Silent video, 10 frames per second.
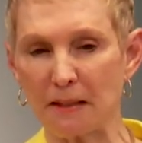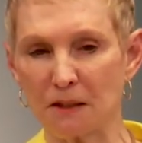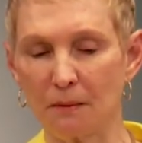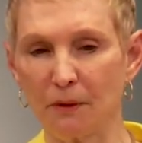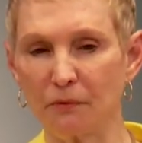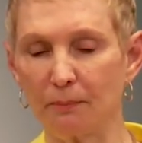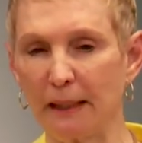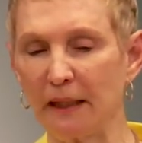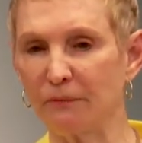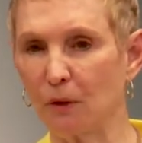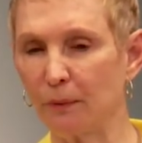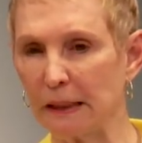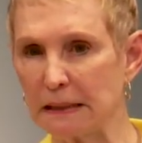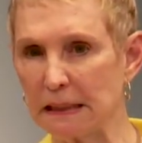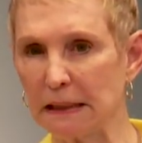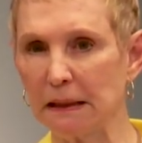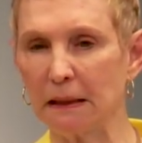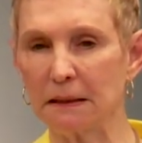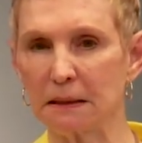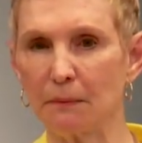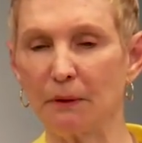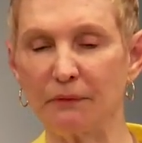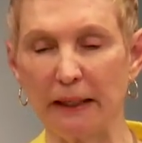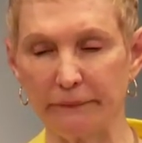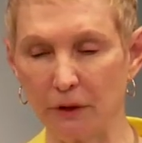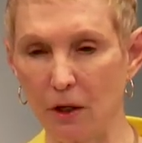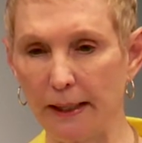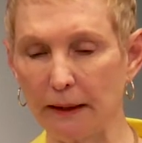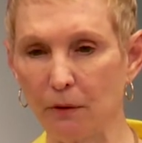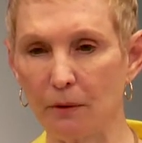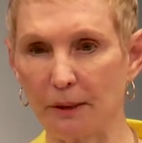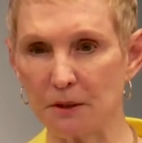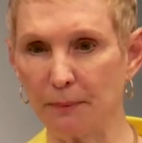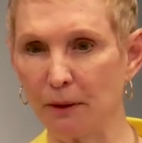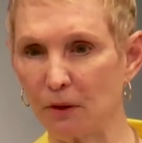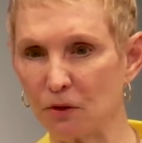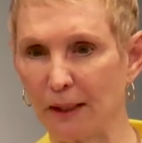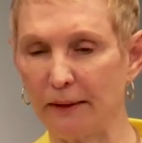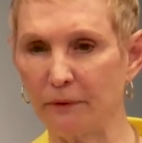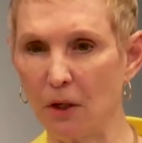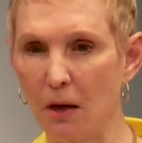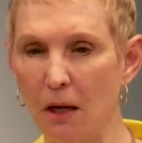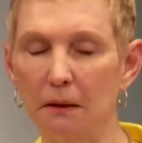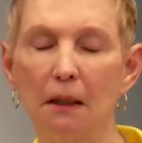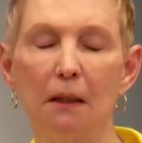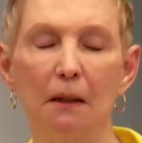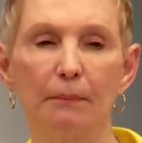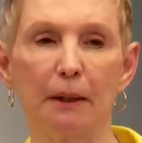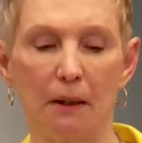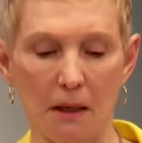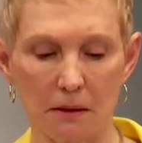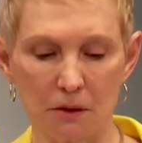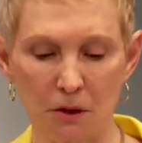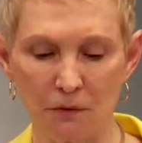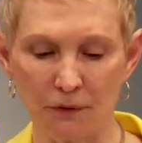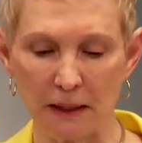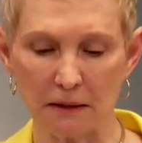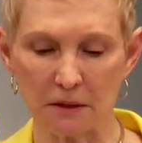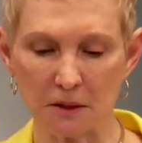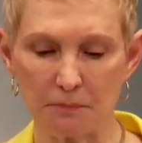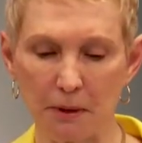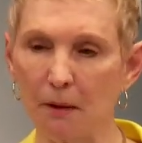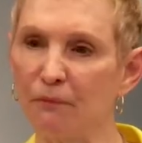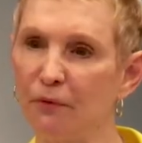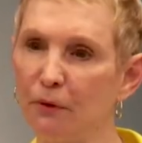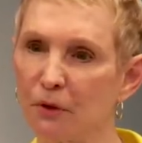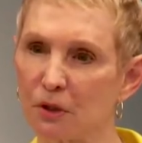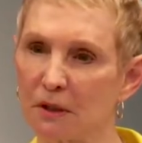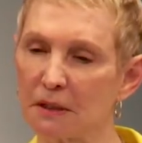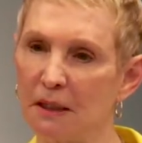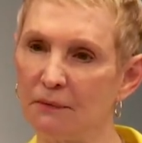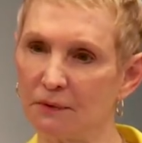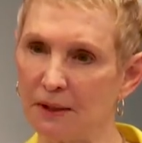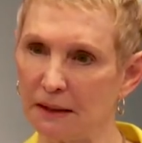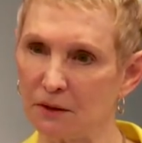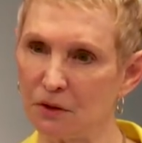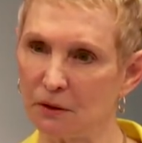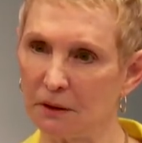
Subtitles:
Some of you may have already done it, and some of you have not. I know in my spirit that you have not, because you think it's just plumb foolishness to even think that you